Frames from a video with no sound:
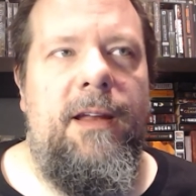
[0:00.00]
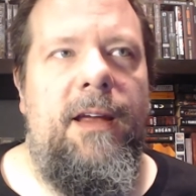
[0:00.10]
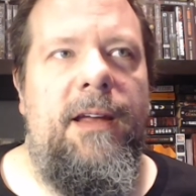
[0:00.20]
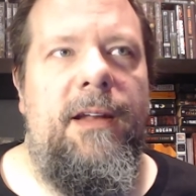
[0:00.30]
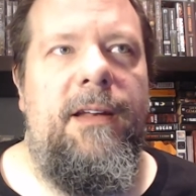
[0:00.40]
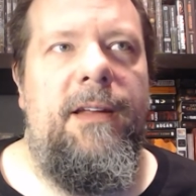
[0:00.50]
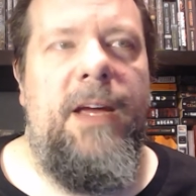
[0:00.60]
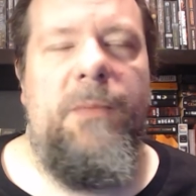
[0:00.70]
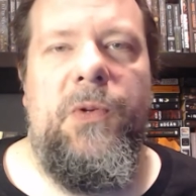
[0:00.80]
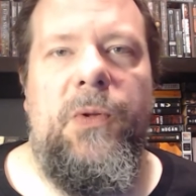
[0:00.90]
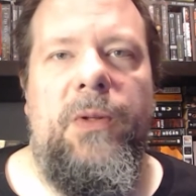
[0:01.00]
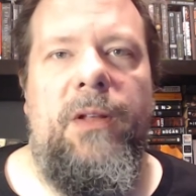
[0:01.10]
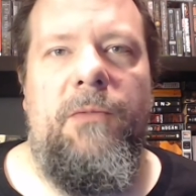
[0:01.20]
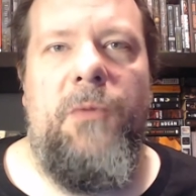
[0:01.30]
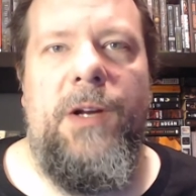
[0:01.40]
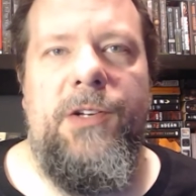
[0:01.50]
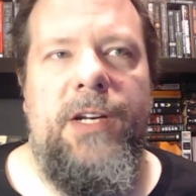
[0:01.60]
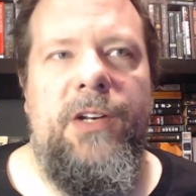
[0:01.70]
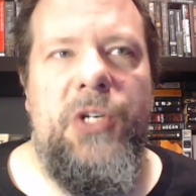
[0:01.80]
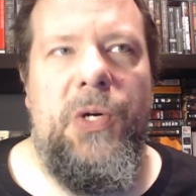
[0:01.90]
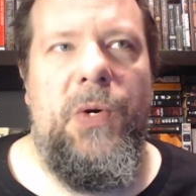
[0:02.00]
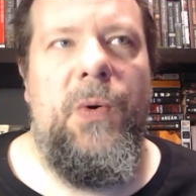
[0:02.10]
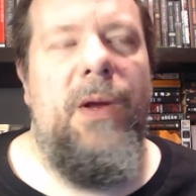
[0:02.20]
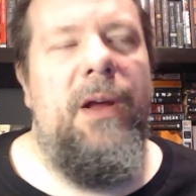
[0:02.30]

and I absolutely loved watching Joe